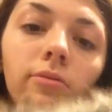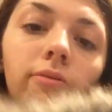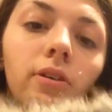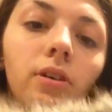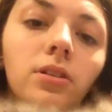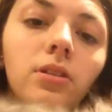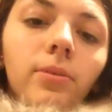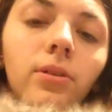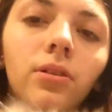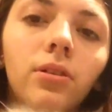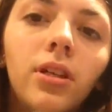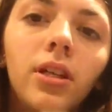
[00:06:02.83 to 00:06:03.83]

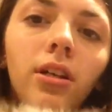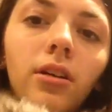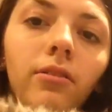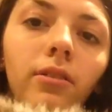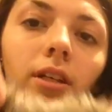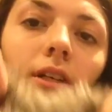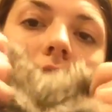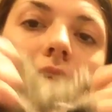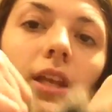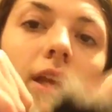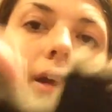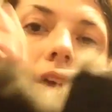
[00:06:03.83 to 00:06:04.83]
reversible where you
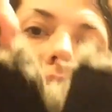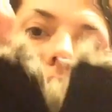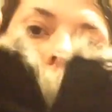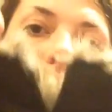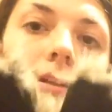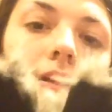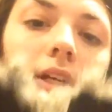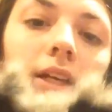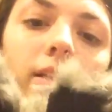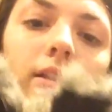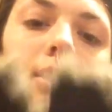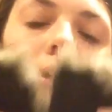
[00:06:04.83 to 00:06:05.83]
can have it
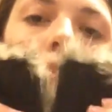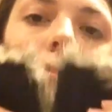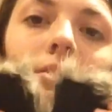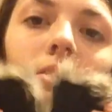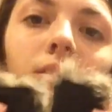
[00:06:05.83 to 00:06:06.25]
like this